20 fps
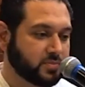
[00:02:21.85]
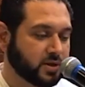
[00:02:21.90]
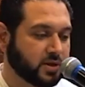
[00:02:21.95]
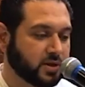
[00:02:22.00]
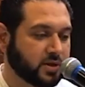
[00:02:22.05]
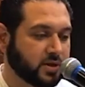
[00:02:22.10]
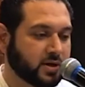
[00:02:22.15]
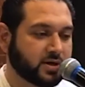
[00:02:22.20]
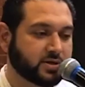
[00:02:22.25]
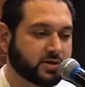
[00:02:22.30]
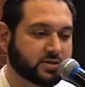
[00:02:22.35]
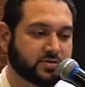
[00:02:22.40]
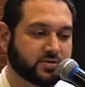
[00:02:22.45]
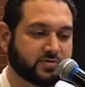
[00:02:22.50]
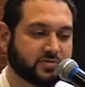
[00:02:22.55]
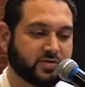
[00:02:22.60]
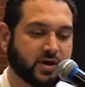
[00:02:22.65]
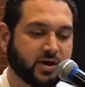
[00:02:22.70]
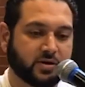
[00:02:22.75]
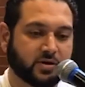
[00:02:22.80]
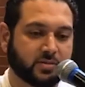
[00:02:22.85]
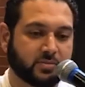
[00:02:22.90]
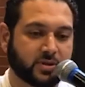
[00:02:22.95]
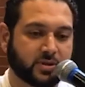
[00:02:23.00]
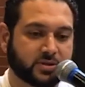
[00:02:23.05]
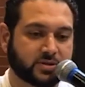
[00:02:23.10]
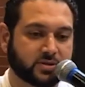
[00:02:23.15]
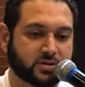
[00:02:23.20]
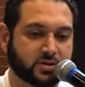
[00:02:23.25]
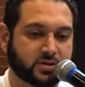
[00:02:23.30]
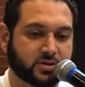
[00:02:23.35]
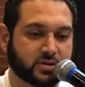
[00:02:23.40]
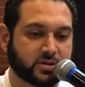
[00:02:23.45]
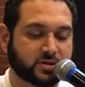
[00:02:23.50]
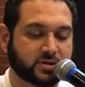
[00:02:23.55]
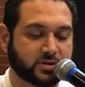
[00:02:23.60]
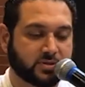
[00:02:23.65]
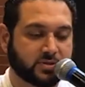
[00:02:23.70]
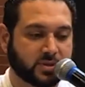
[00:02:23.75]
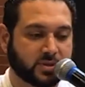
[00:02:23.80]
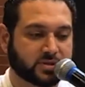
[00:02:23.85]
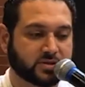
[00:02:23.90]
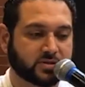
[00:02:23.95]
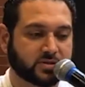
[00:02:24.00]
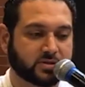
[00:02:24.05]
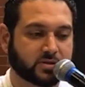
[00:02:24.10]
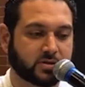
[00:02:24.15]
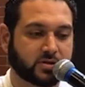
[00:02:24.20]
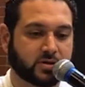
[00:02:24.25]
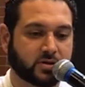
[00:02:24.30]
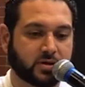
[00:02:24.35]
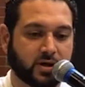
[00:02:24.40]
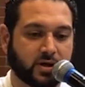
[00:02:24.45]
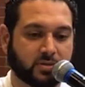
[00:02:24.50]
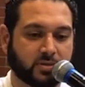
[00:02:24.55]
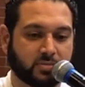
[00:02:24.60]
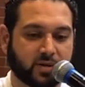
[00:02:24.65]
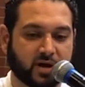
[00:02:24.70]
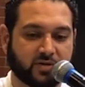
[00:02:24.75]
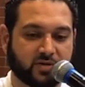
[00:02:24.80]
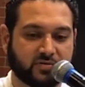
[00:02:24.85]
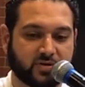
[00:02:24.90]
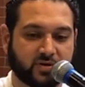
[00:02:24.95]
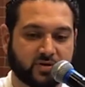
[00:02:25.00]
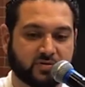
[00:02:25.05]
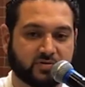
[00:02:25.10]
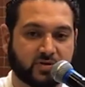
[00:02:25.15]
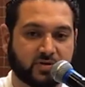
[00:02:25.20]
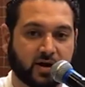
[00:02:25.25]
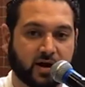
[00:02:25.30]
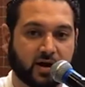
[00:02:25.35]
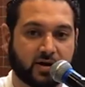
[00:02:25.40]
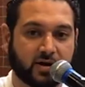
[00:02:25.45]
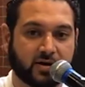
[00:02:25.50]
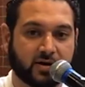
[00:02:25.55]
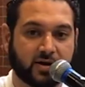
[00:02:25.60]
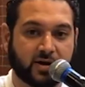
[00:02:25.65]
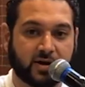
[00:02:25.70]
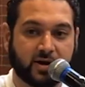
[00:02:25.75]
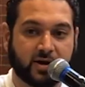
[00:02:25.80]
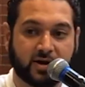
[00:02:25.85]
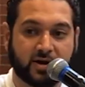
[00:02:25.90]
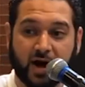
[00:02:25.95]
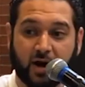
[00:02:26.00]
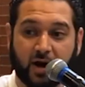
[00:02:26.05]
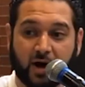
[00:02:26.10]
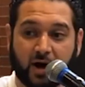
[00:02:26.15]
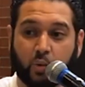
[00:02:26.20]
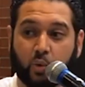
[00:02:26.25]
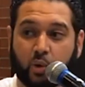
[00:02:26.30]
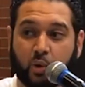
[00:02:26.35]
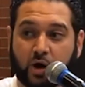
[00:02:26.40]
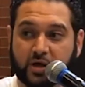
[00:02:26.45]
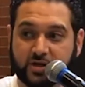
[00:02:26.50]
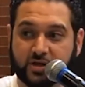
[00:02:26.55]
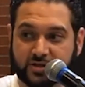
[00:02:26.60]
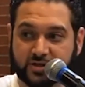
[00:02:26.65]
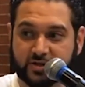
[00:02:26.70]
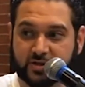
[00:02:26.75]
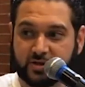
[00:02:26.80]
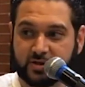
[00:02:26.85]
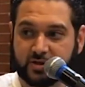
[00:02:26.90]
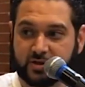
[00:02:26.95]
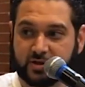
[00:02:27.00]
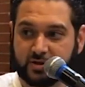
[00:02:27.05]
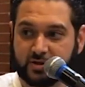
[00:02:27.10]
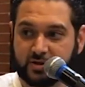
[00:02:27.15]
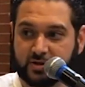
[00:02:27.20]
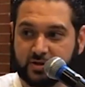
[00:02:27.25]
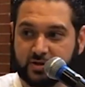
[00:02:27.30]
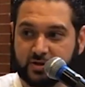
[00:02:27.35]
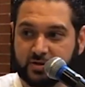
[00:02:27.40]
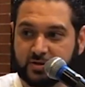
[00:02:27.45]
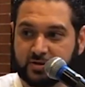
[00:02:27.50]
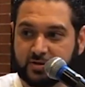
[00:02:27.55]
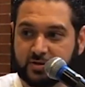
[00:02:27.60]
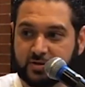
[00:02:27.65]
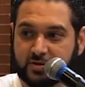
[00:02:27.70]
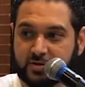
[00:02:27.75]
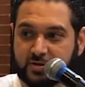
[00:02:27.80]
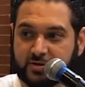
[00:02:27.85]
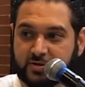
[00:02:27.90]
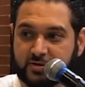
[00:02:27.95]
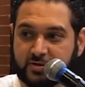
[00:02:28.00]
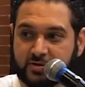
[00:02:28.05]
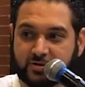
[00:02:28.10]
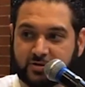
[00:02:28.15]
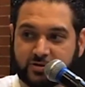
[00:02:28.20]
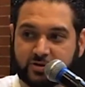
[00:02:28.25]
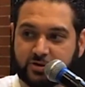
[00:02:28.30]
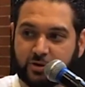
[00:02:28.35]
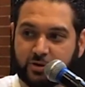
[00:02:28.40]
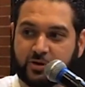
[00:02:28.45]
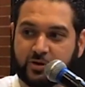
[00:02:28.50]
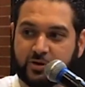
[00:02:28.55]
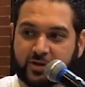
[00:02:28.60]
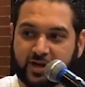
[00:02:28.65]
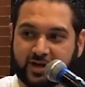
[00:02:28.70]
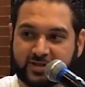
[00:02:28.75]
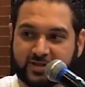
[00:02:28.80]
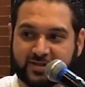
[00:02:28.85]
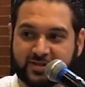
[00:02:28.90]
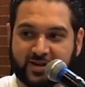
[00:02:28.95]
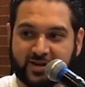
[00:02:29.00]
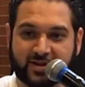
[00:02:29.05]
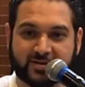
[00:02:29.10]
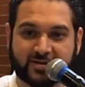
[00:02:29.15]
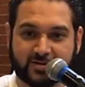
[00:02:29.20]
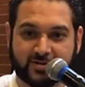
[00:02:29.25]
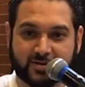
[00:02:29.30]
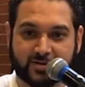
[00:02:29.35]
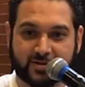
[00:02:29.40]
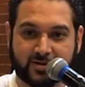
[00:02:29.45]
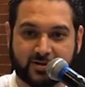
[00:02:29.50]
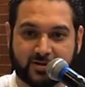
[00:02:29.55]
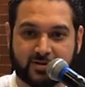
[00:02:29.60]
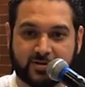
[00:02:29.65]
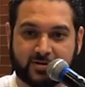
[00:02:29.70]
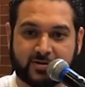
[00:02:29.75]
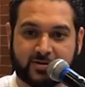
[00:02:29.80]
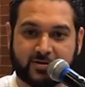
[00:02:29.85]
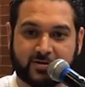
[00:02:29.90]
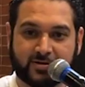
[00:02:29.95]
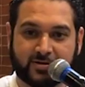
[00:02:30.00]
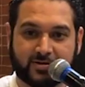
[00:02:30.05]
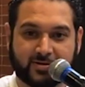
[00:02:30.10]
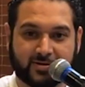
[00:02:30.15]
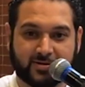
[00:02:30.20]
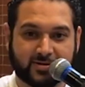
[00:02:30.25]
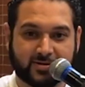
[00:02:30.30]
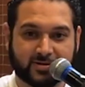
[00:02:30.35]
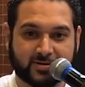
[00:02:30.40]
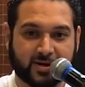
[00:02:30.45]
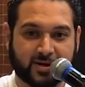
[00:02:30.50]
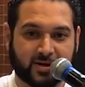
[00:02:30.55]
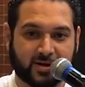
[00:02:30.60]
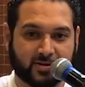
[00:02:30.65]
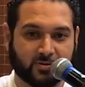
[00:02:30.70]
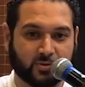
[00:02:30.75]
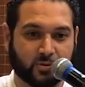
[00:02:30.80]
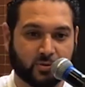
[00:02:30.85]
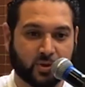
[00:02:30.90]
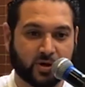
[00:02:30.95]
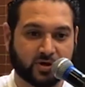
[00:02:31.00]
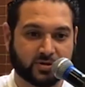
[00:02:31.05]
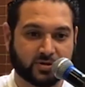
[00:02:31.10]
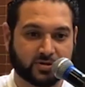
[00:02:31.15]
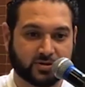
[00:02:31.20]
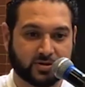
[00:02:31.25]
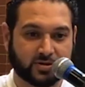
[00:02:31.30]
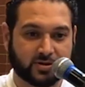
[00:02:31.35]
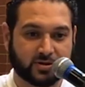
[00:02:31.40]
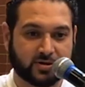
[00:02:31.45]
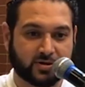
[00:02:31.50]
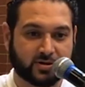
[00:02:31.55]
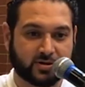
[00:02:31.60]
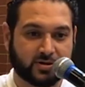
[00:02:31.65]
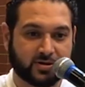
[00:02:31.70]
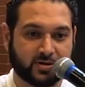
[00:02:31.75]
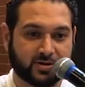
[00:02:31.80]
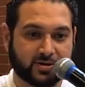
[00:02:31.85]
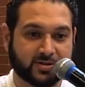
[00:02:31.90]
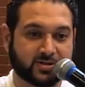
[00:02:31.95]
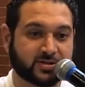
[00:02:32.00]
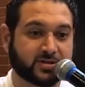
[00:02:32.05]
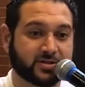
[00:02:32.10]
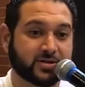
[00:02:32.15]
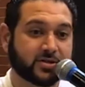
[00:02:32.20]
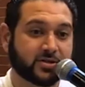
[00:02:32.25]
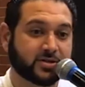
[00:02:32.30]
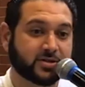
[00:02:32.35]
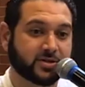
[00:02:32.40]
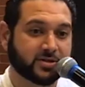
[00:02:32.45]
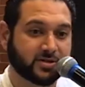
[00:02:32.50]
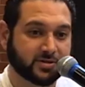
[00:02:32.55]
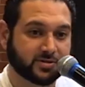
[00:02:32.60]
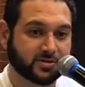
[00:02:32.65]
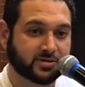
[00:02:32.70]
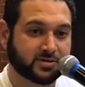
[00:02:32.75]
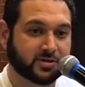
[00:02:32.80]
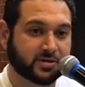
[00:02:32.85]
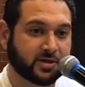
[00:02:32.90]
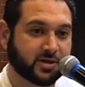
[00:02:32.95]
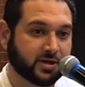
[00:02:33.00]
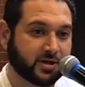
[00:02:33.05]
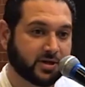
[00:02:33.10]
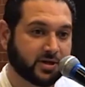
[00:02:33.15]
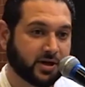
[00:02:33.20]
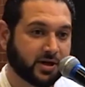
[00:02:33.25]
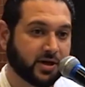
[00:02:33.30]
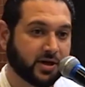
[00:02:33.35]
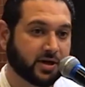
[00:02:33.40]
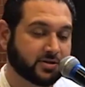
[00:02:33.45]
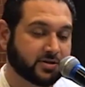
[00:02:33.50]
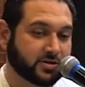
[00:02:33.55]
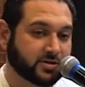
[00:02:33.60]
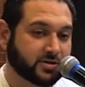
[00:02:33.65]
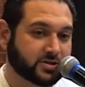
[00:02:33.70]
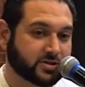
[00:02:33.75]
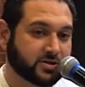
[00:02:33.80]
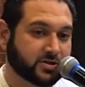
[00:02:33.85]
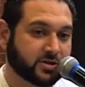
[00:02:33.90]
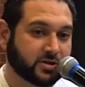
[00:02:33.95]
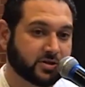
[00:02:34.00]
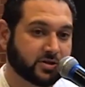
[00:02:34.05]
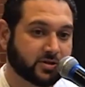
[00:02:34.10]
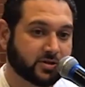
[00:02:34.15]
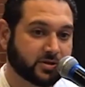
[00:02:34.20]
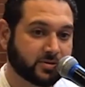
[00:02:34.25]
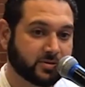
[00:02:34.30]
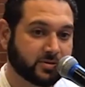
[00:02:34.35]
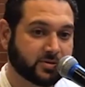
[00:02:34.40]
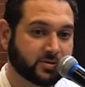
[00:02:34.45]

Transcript: is the final messenger, is the messenger and prophet of God, not was. The story hasn't ended. It's not a was. It still is. And there's still